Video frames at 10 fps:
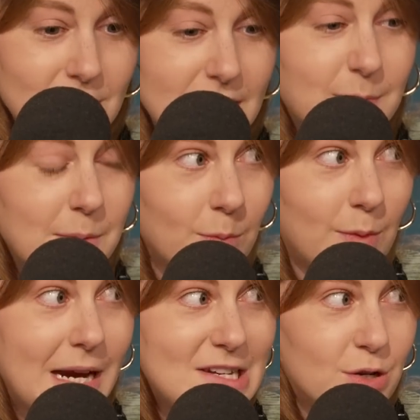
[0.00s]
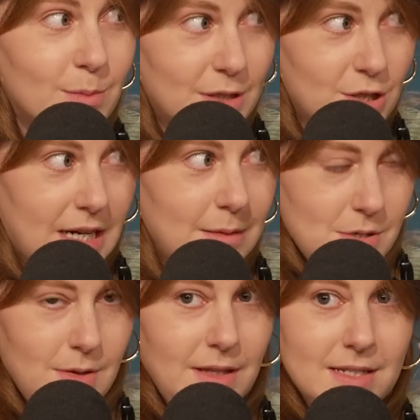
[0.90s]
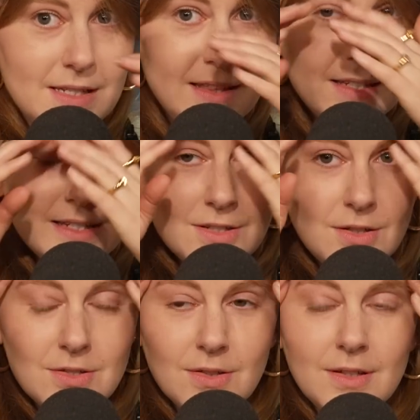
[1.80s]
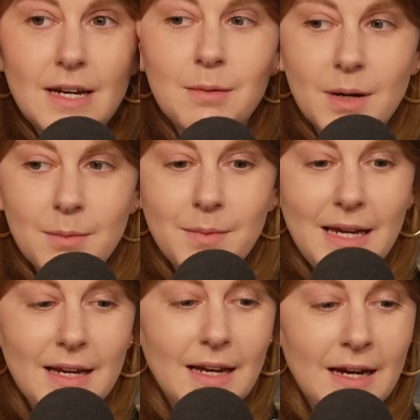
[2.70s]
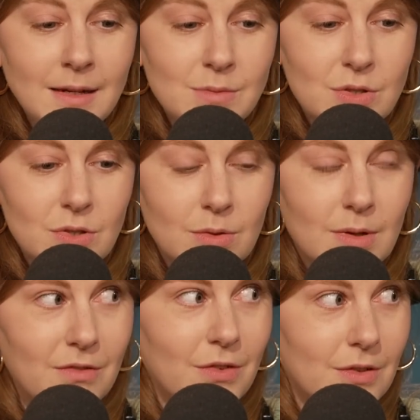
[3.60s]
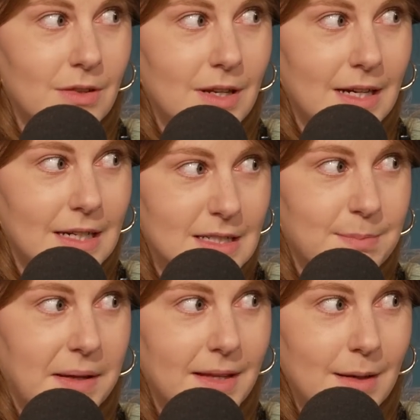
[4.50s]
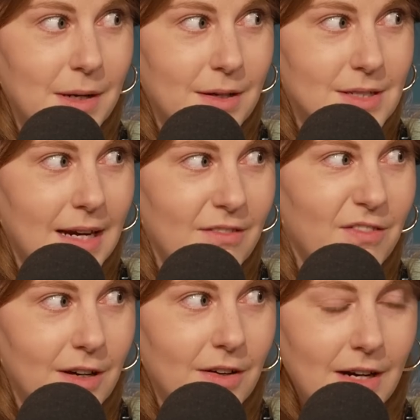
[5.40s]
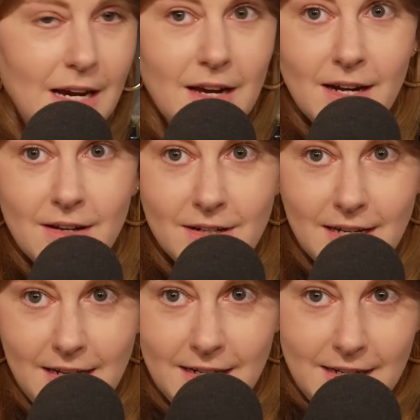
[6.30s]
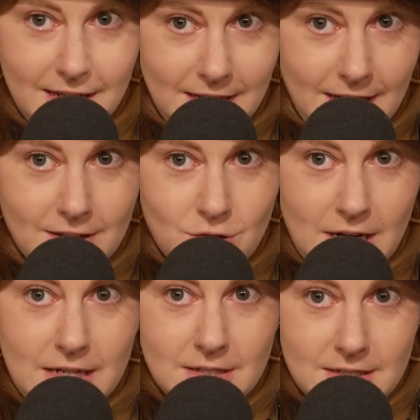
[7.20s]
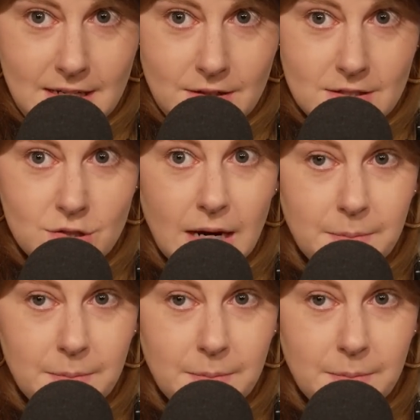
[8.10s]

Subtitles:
I spent way too much time doing this. And this is also the time where I'm like, I am so grateful that I can spend the amount of time figuring out how to get a train to stay on its track.